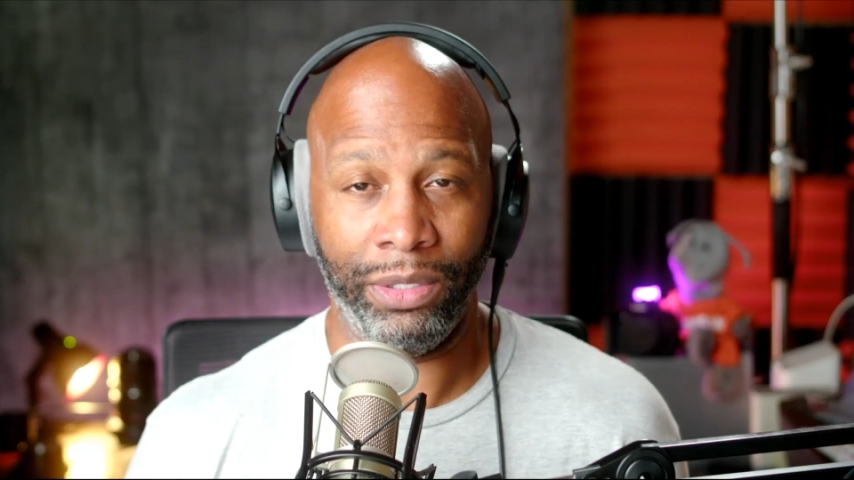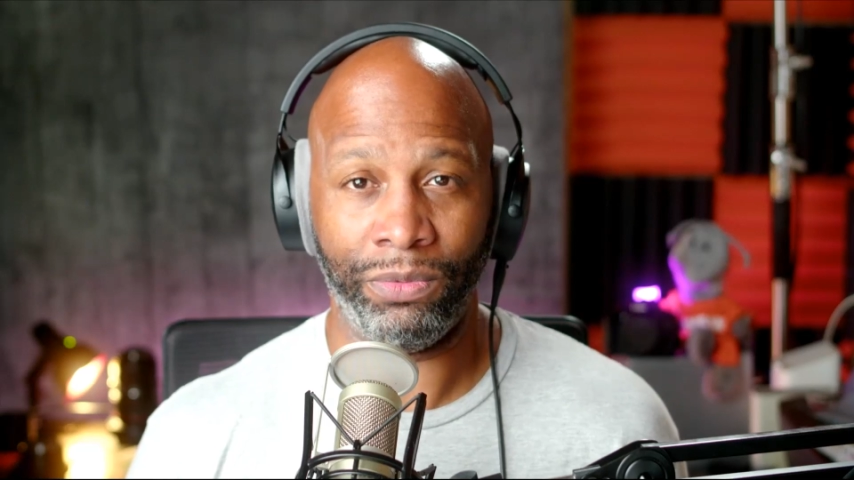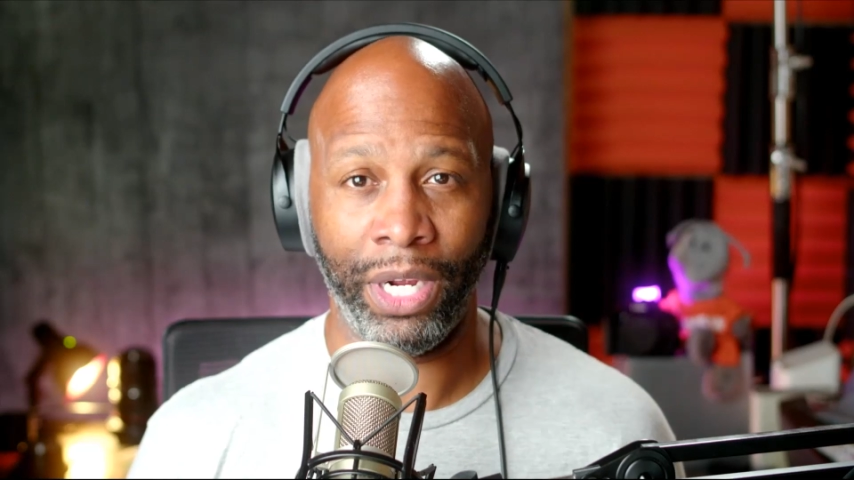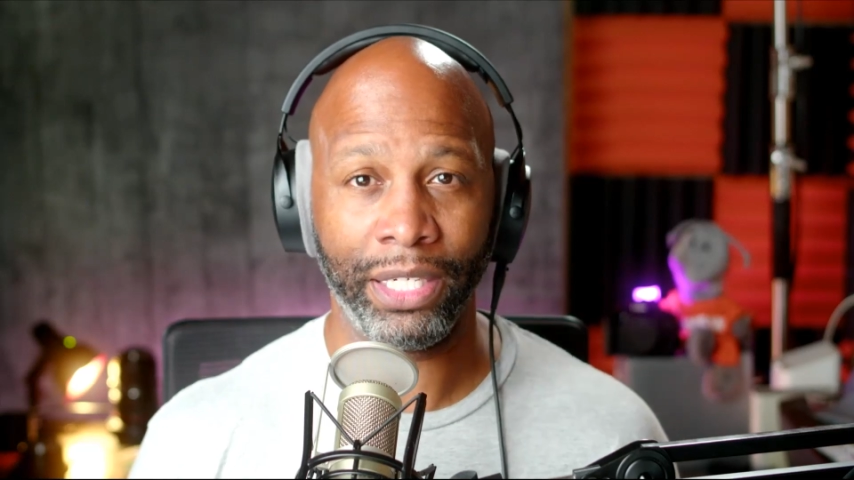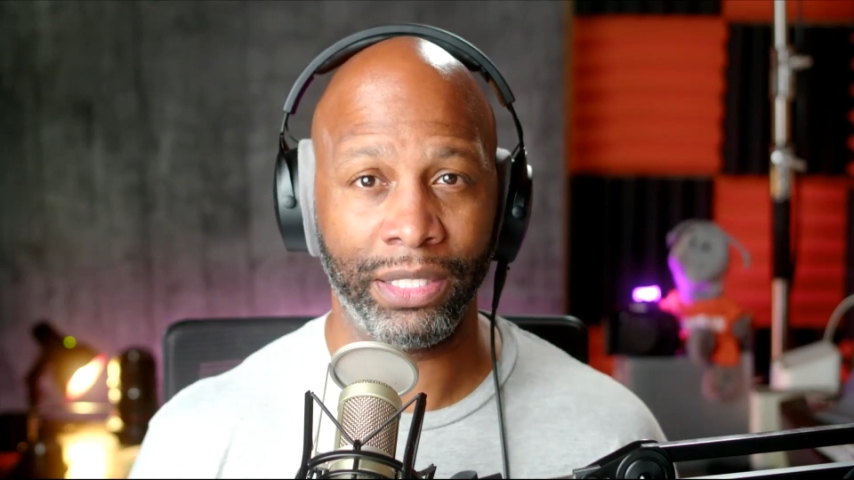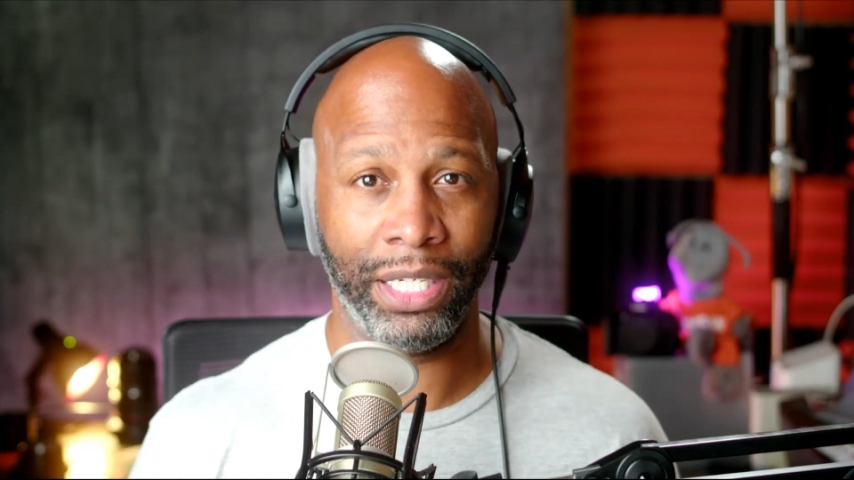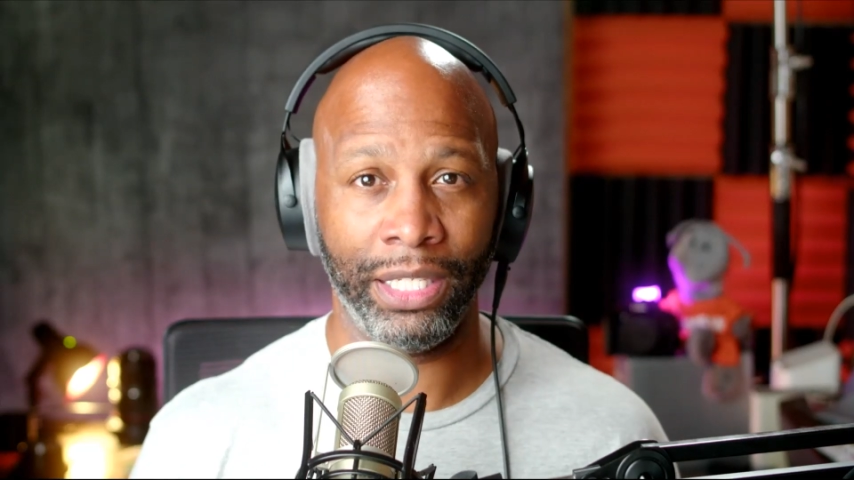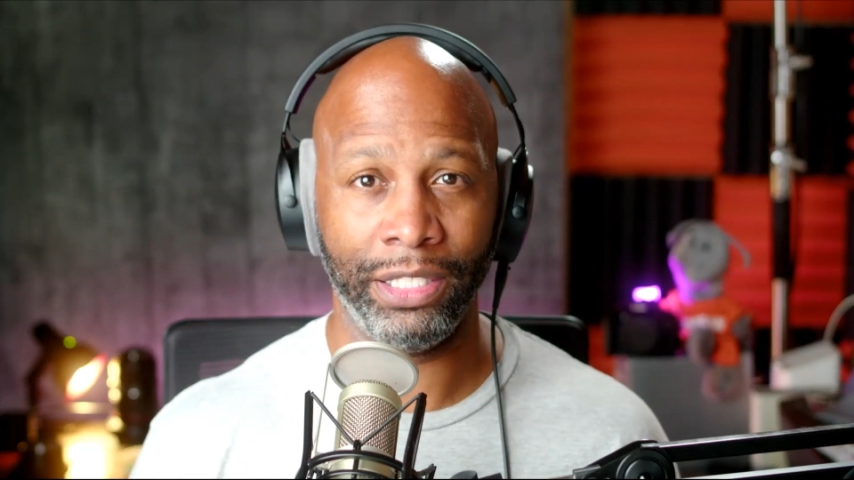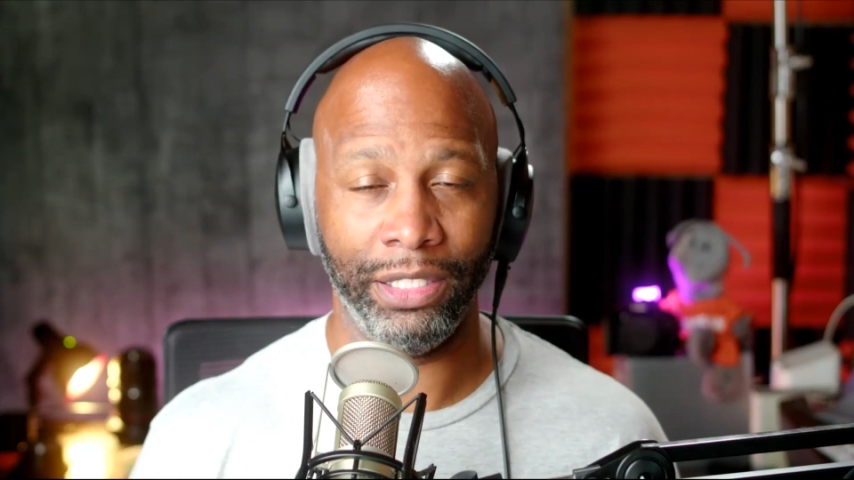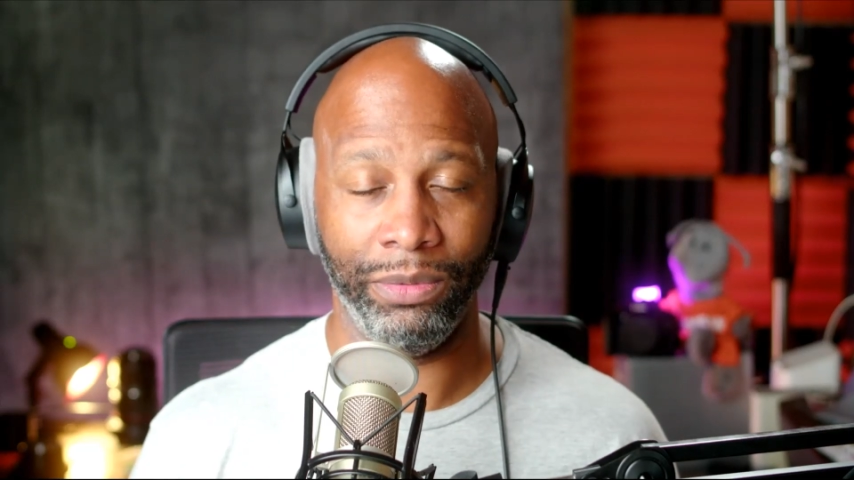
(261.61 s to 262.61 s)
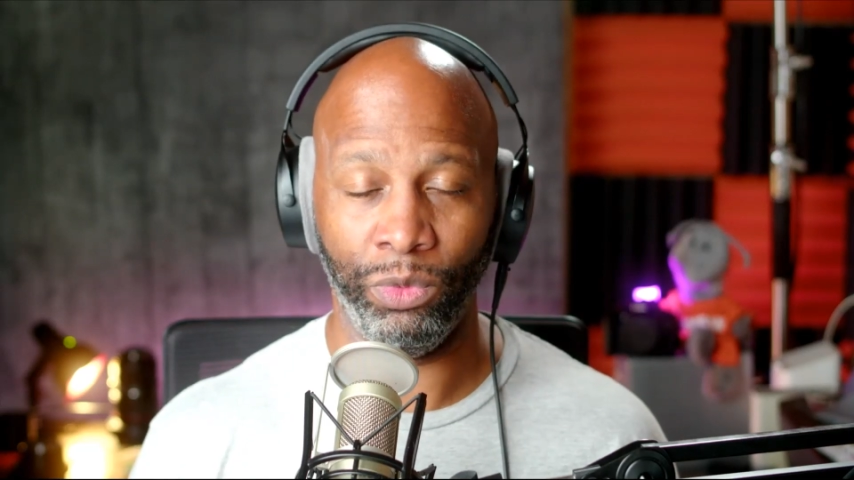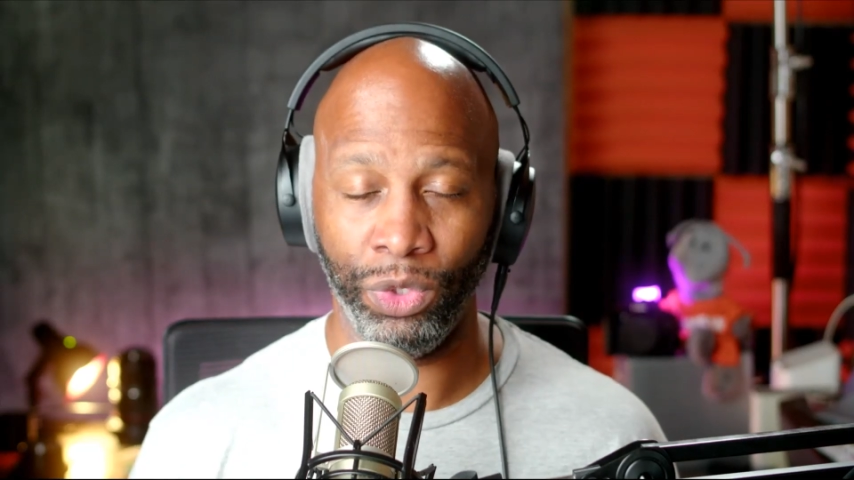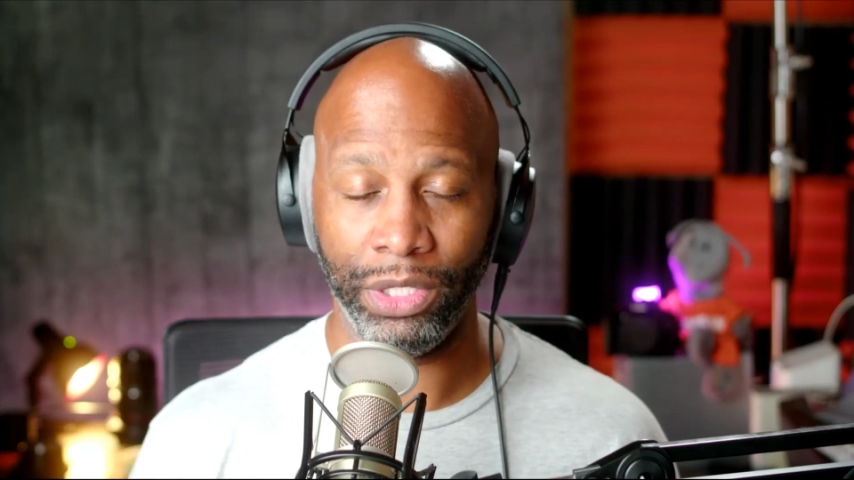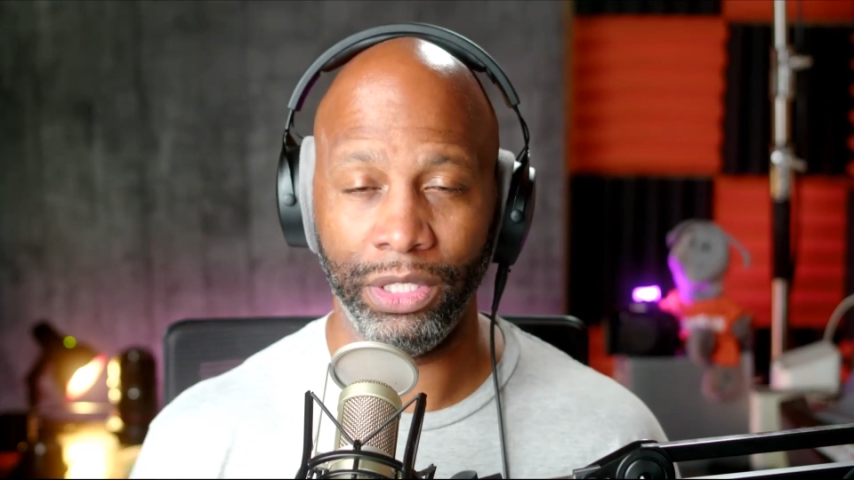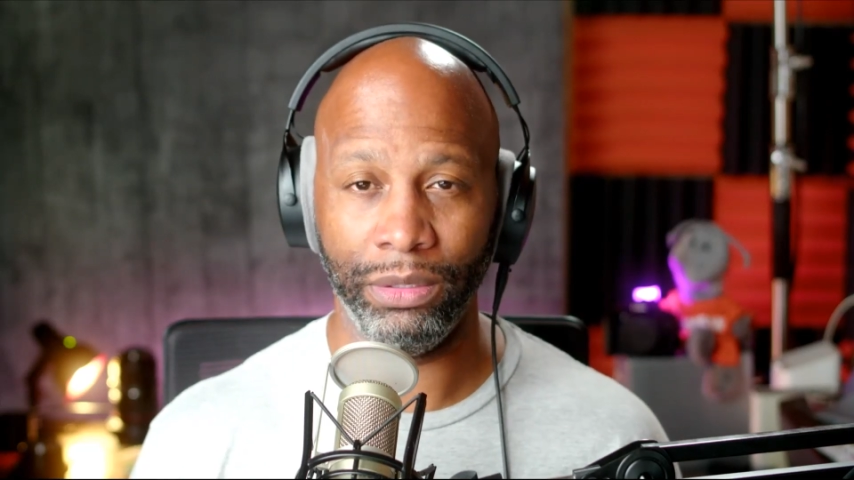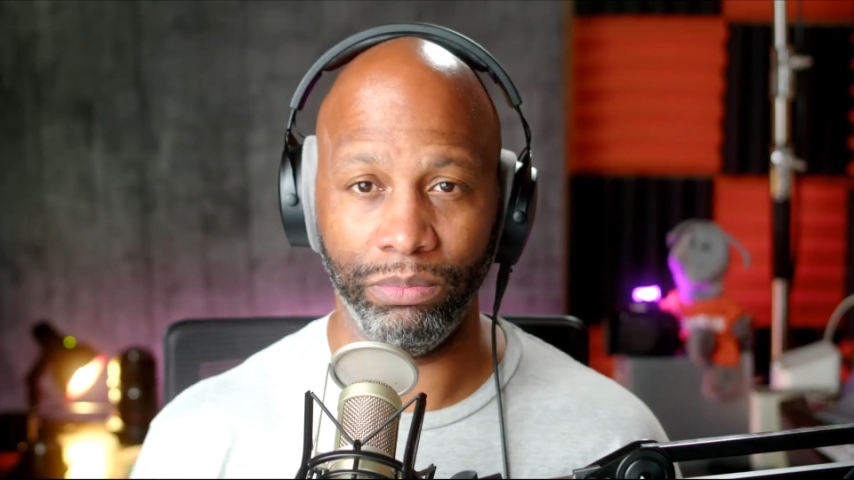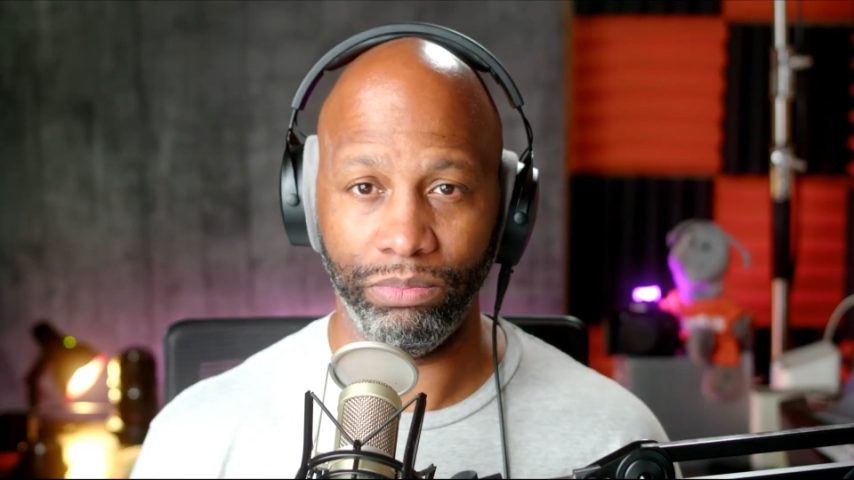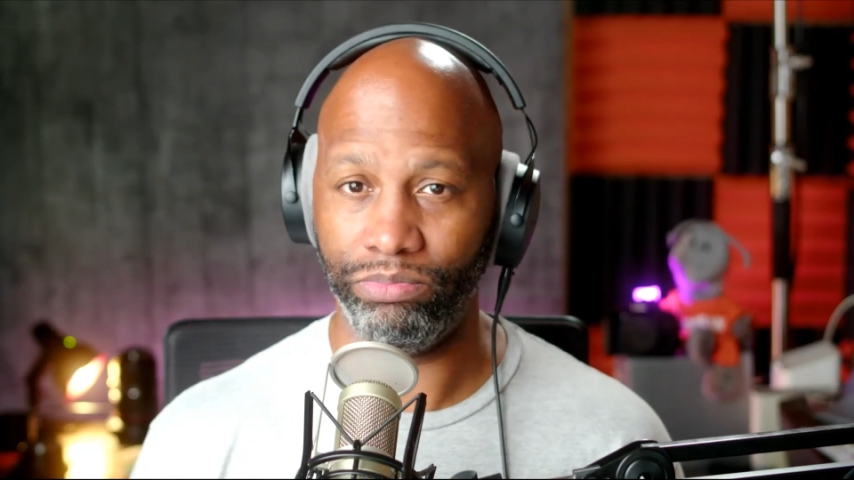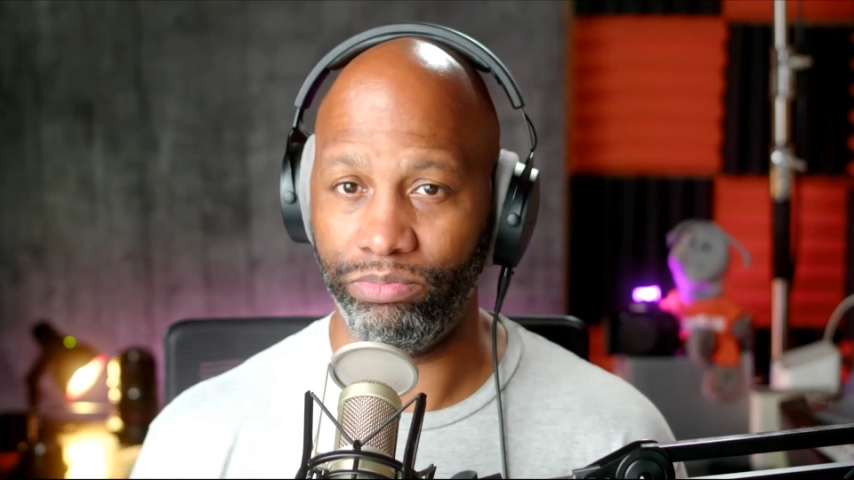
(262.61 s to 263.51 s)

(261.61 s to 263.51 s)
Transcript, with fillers: They're rock solid and really